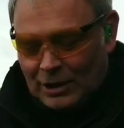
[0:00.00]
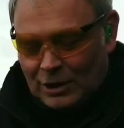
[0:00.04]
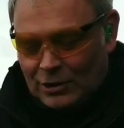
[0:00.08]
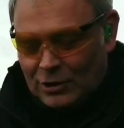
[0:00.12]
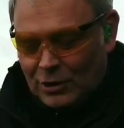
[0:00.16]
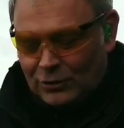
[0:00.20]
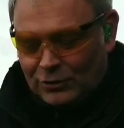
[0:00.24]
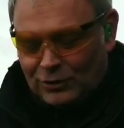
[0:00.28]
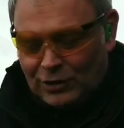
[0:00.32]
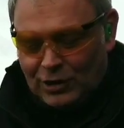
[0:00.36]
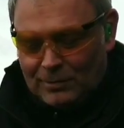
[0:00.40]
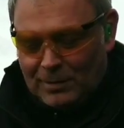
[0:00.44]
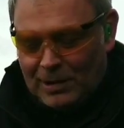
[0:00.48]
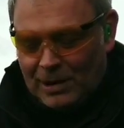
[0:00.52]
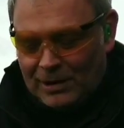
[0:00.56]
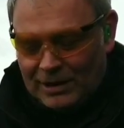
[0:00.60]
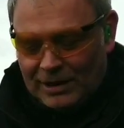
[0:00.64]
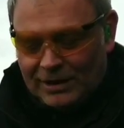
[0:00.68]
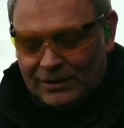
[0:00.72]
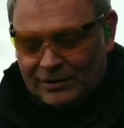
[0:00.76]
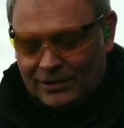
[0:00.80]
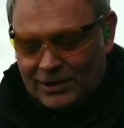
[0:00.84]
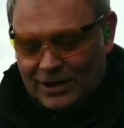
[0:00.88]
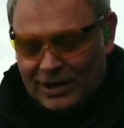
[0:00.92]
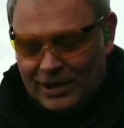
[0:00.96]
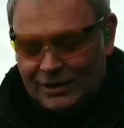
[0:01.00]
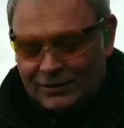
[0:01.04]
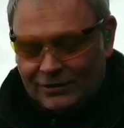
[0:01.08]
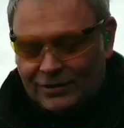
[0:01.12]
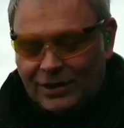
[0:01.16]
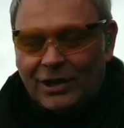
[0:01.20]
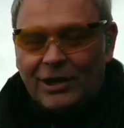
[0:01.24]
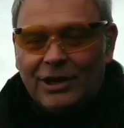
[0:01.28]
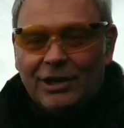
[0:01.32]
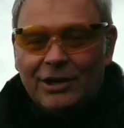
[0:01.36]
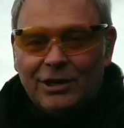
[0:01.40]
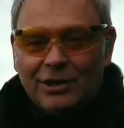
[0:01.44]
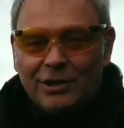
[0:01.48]
Now, the crucial thing about this
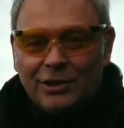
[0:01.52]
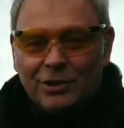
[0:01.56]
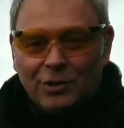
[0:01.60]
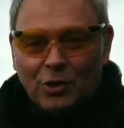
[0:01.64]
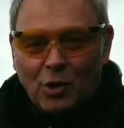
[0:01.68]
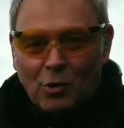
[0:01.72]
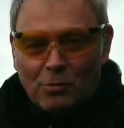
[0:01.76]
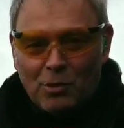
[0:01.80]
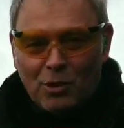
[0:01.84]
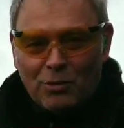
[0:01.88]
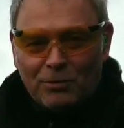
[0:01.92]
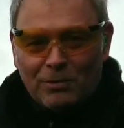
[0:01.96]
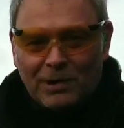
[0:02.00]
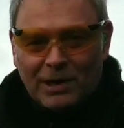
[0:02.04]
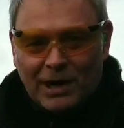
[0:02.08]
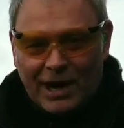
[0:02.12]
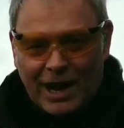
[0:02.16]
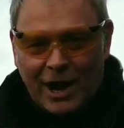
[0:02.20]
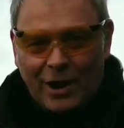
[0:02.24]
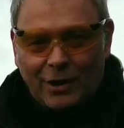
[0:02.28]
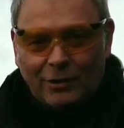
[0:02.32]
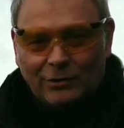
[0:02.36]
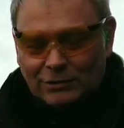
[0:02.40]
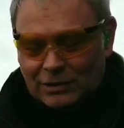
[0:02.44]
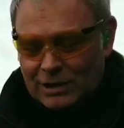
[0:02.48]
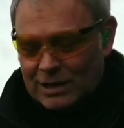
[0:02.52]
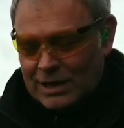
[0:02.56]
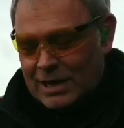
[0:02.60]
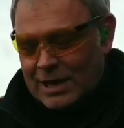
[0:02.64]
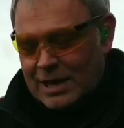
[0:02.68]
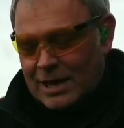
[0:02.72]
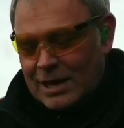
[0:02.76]
is your movement now,